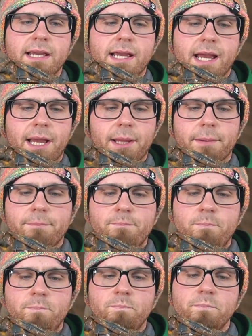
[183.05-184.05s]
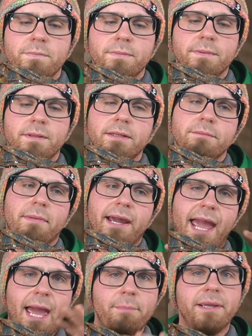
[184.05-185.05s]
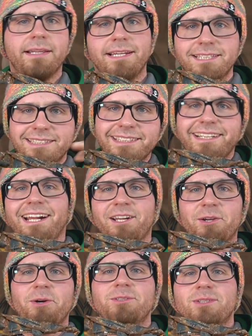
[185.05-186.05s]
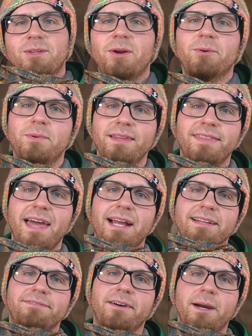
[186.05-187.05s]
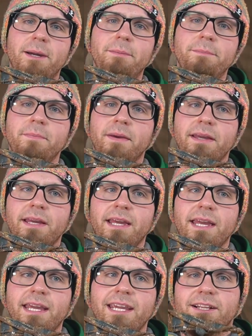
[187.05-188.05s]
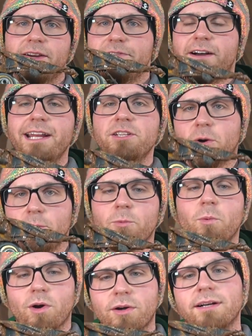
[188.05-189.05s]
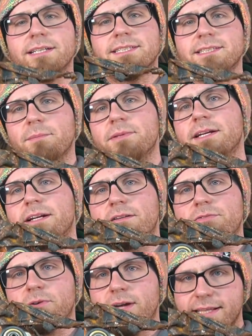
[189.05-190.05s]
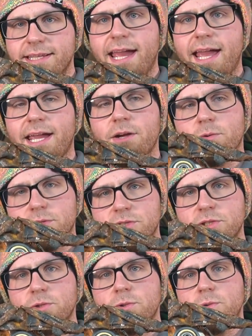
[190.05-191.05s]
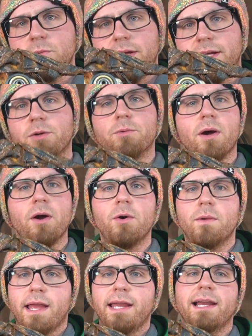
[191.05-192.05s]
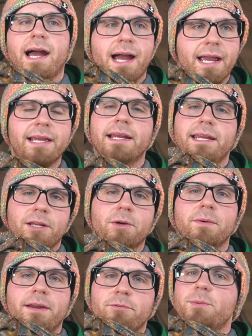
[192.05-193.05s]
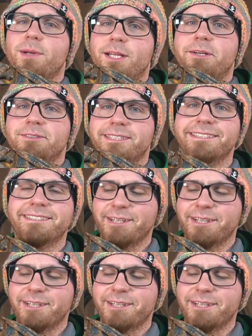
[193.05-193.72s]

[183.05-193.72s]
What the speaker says: My happiness kind of goes along with that. If I don't work on something for a day or two in a row, like everyone knows it.